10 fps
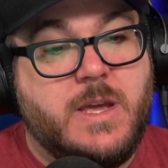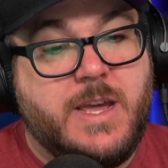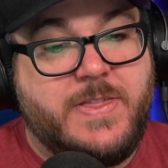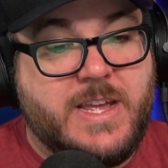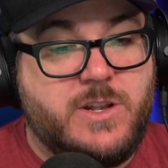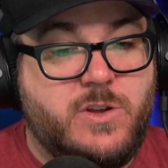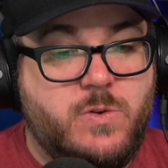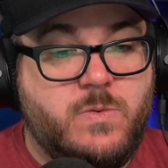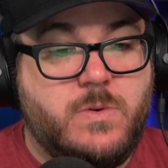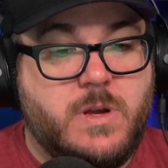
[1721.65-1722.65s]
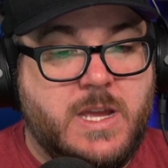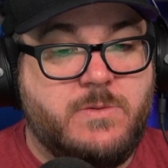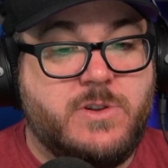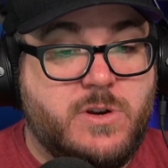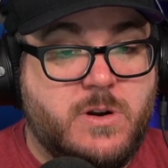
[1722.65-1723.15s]
and that new and
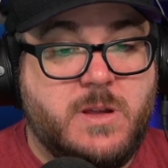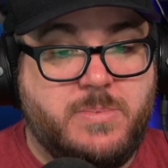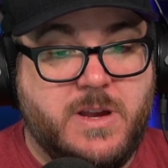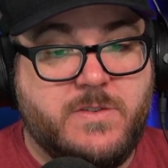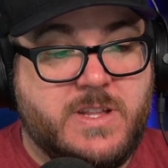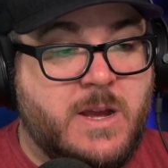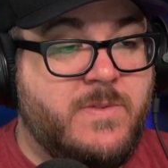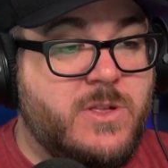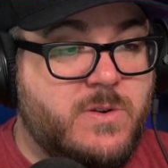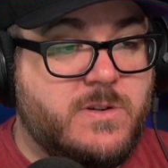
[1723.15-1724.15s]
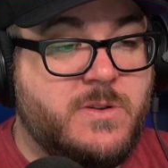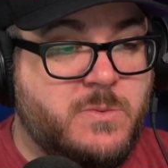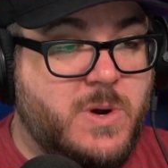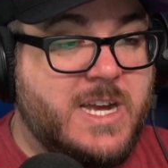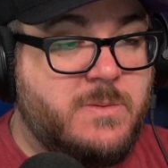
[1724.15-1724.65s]
returning players can now venture into the
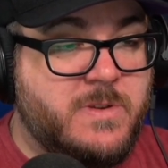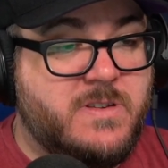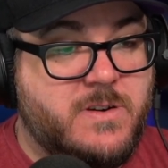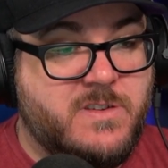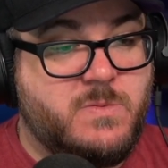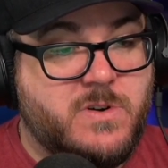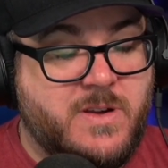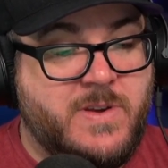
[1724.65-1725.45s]
wide and mysterious world